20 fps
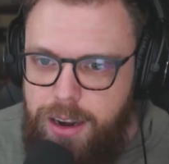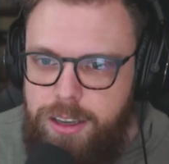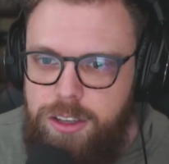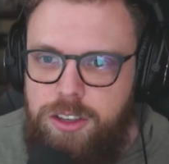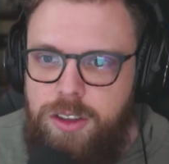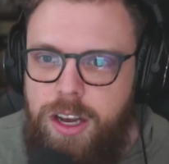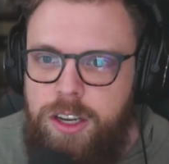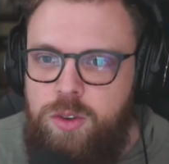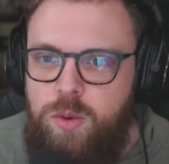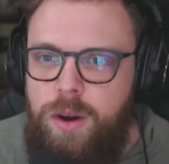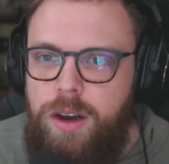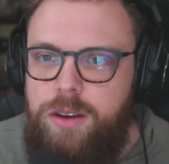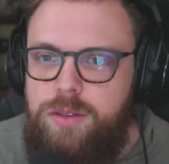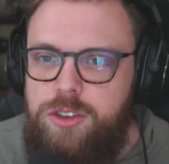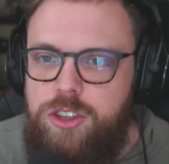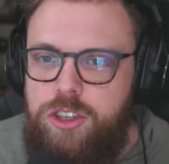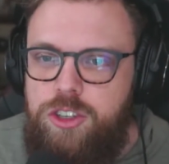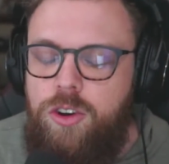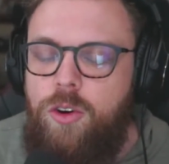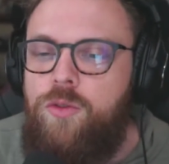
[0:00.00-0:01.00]
And so that's why I
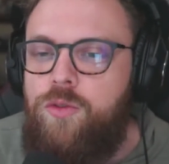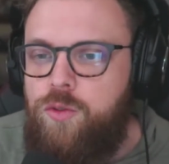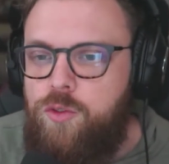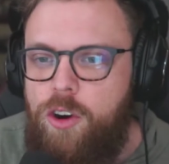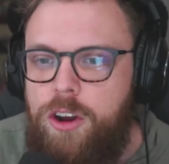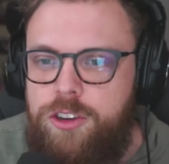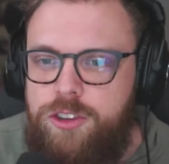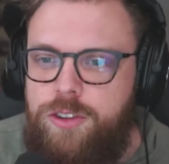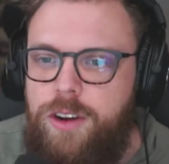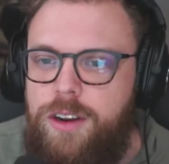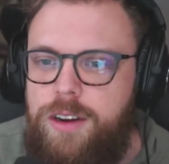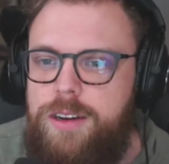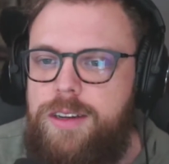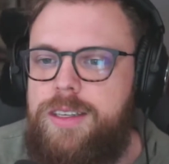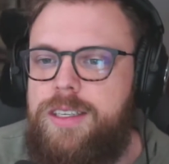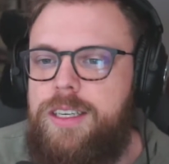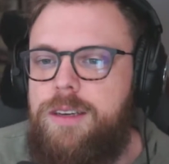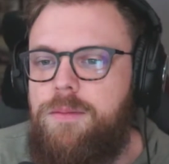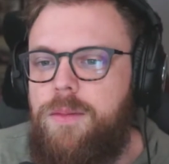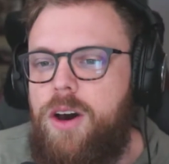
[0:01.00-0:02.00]
was so frustrated to
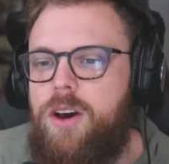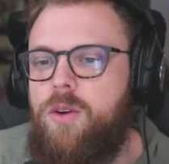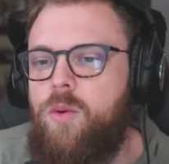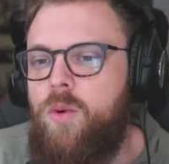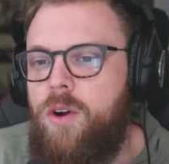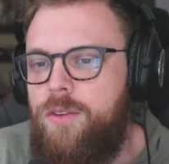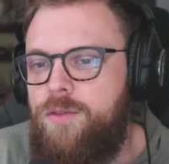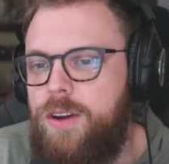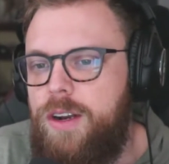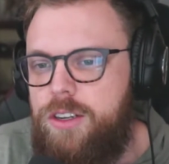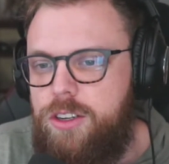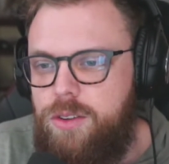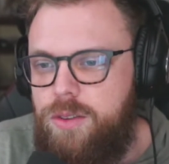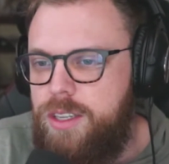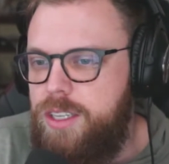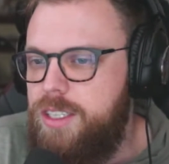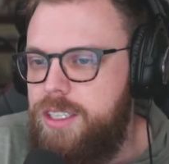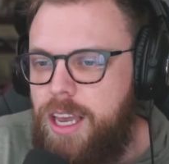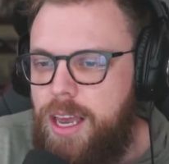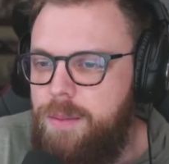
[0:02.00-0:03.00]
see Modern Warfare do the
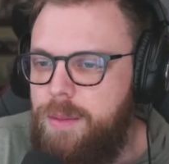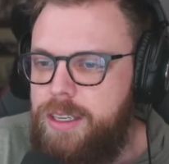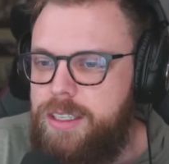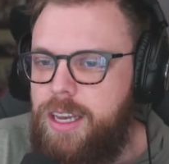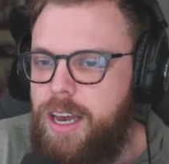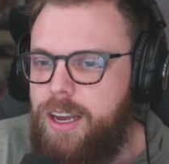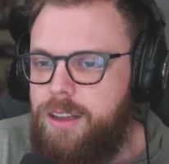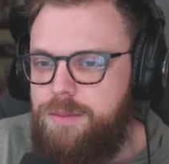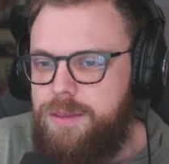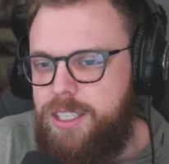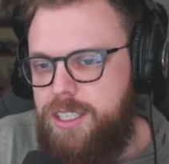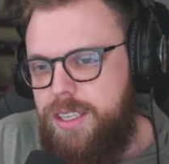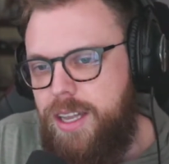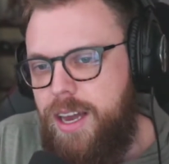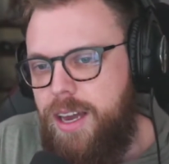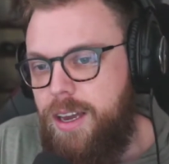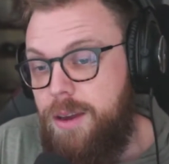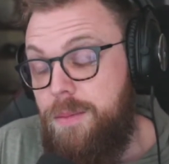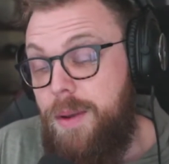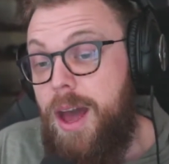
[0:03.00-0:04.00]
same exact
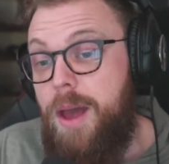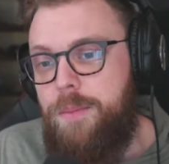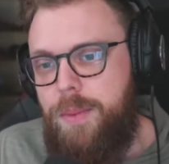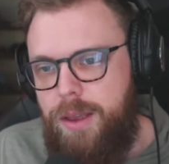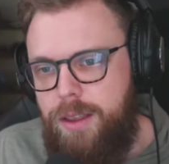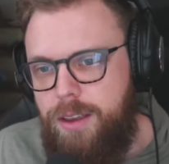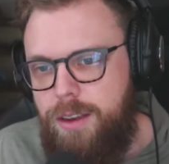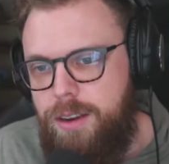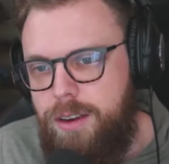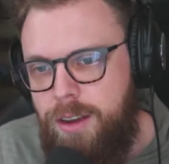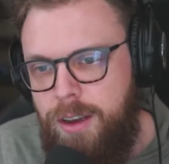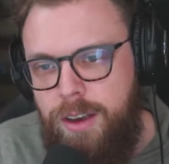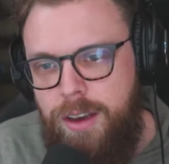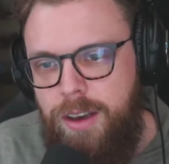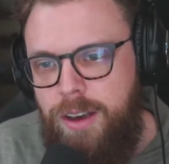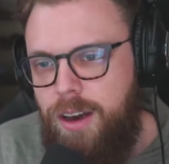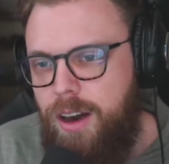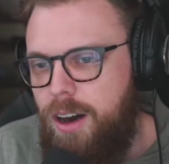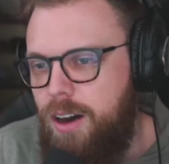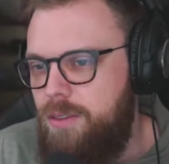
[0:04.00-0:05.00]
mistake, in my opinion,
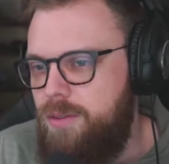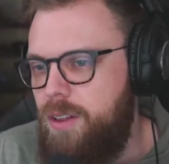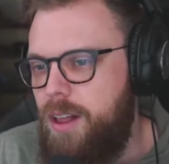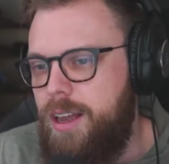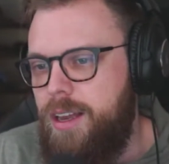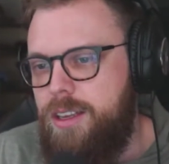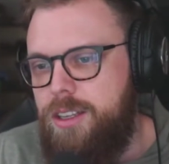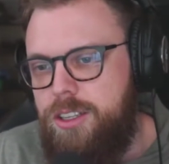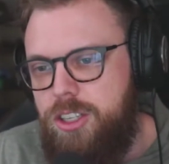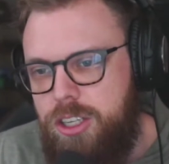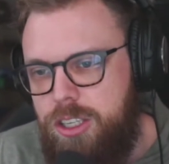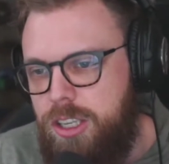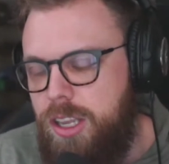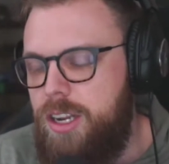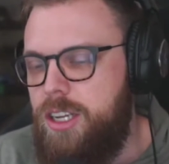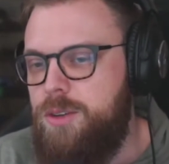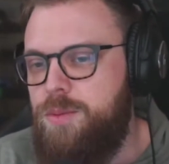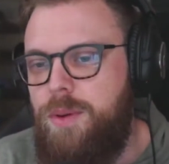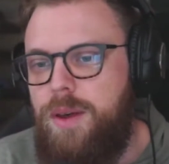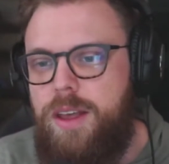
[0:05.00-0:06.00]
of like, just
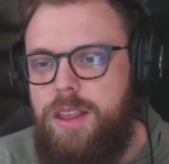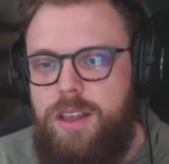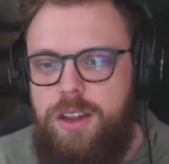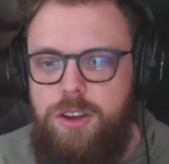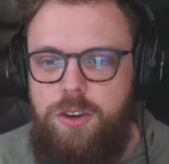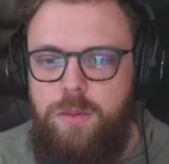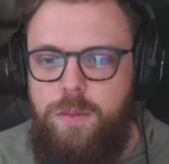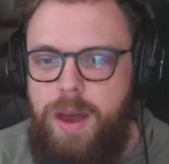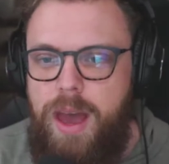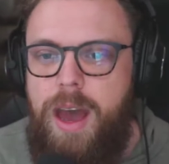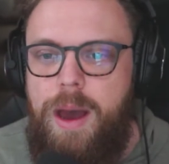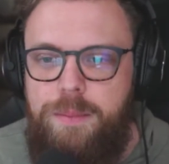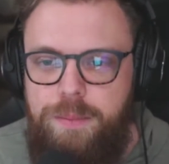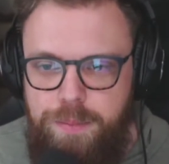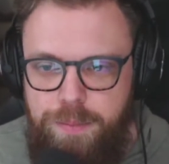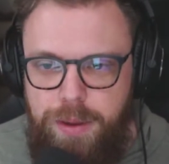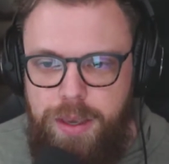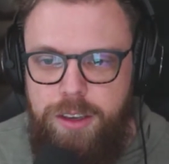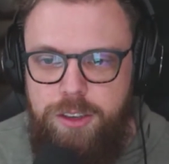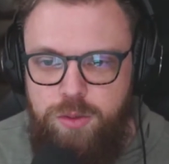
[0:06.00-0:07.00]
let us play the new map,
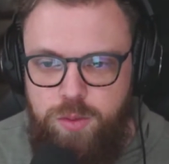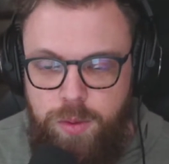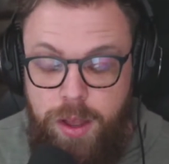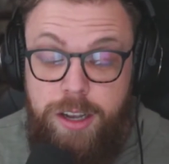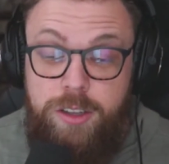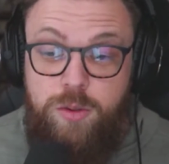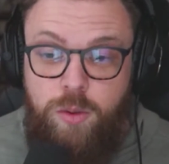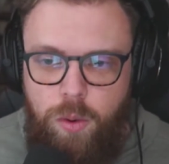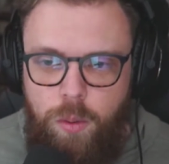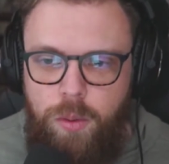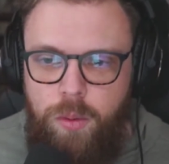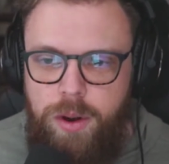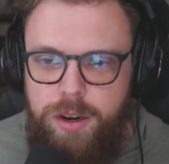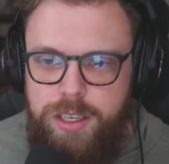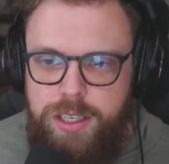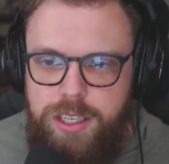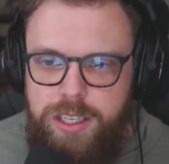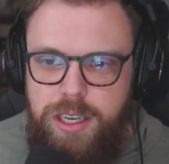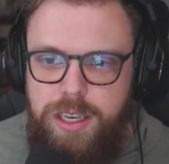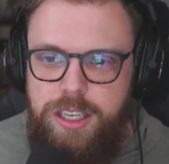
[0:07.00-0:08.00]
because that's what we want
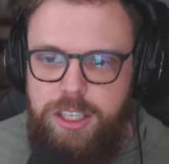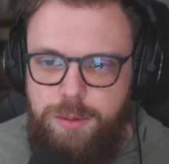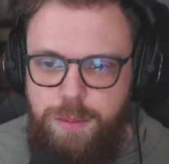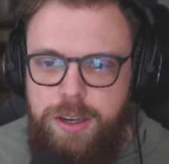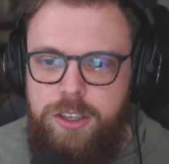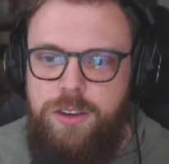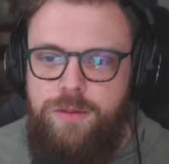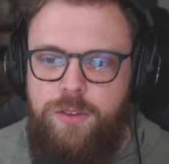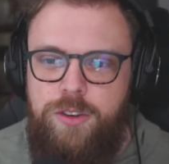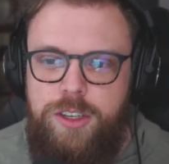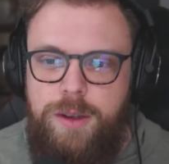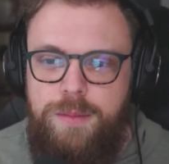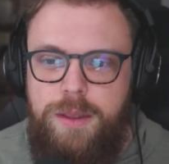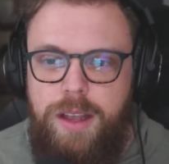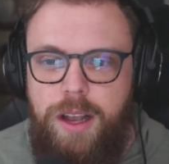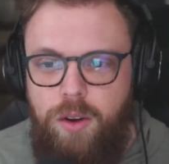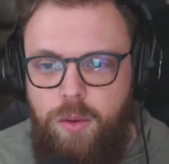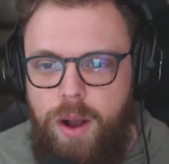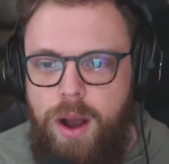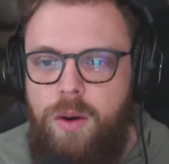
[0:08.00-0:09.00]
to see, especially for something
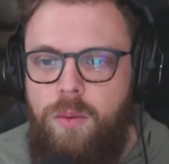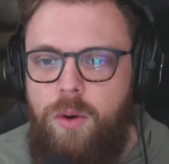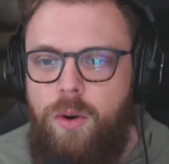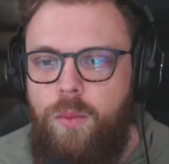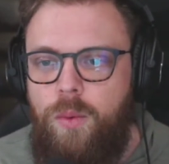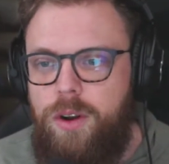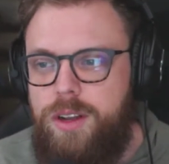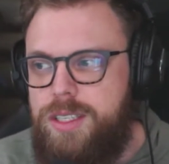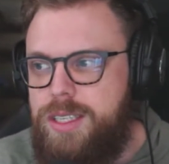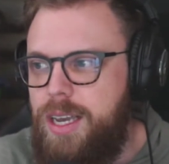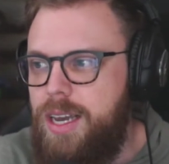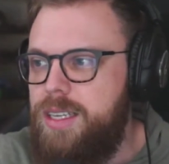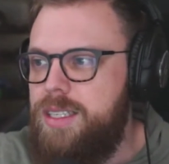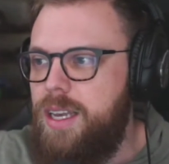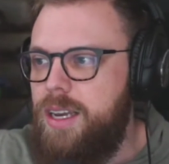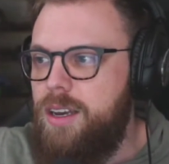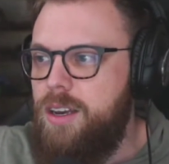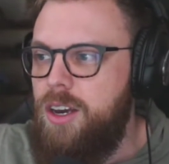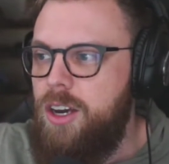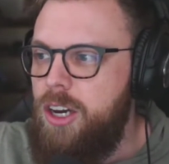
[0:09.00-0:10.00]
like Ground War, where it takes
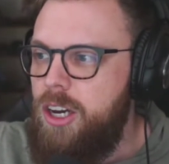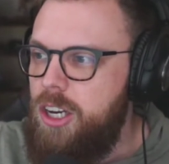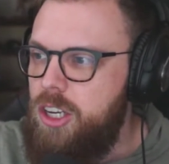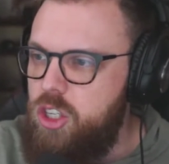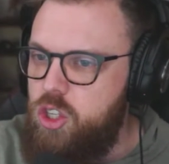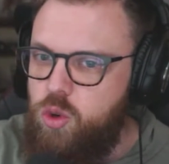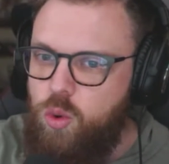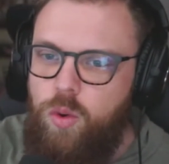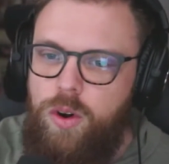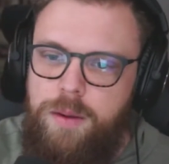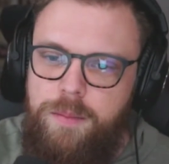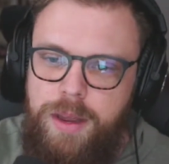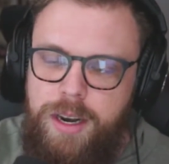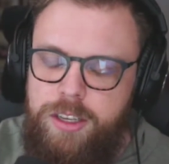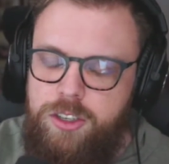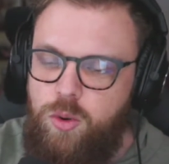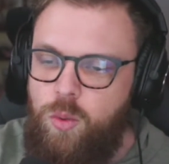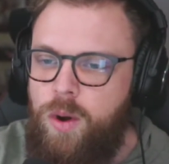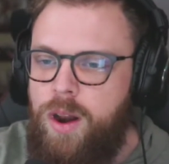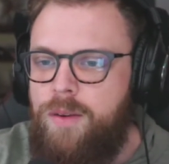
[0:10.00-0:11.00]
like 20
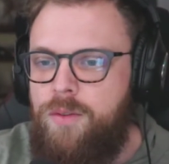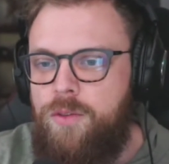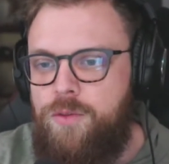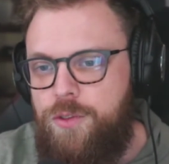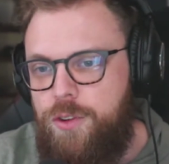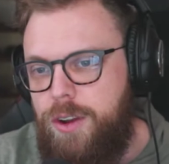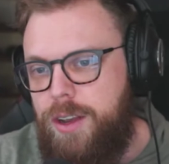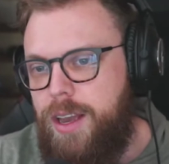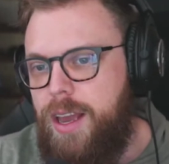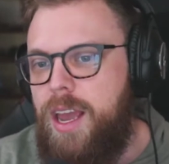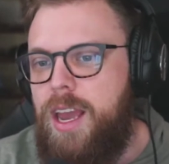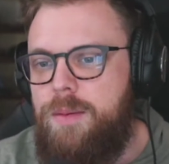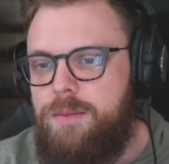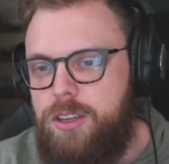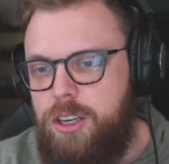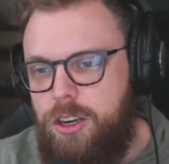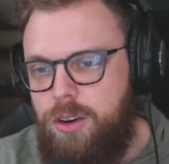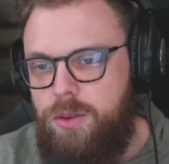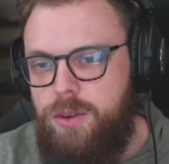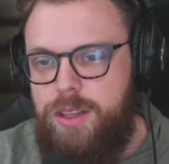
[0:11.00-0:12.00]
minutes or whatever for a game
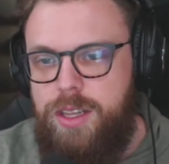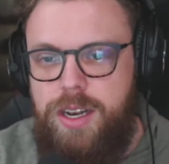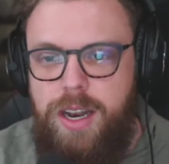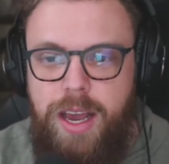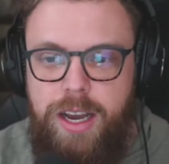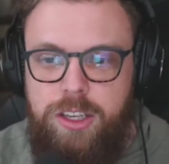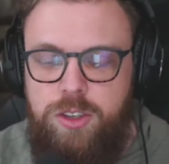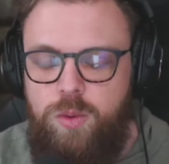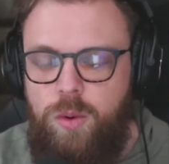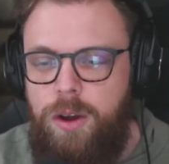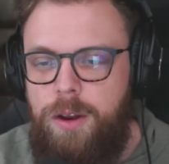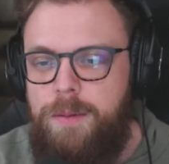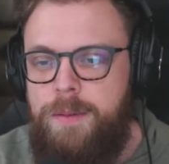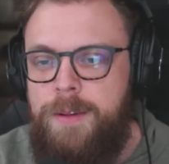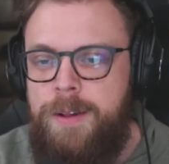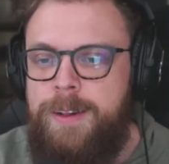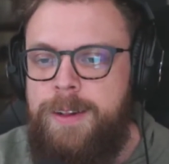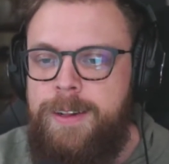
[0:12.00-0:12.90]
to go into the next one.